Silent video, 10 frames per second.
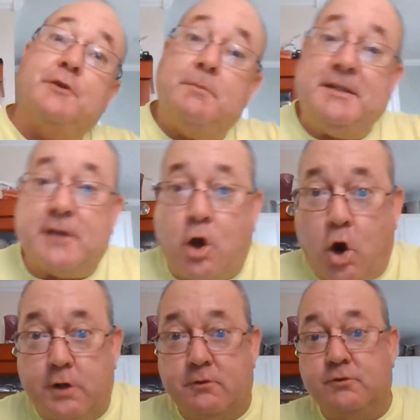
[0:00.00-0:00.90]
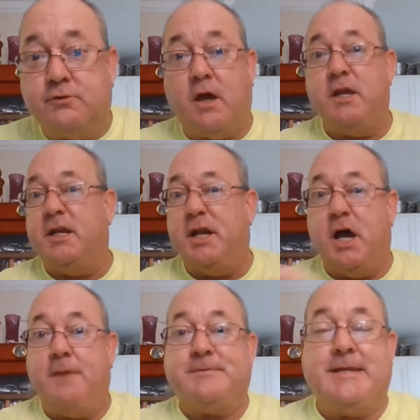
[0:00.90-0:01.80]
to beat the Cardinals in an
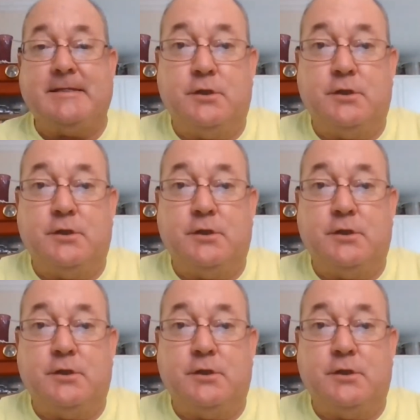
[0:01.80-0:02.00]
upset.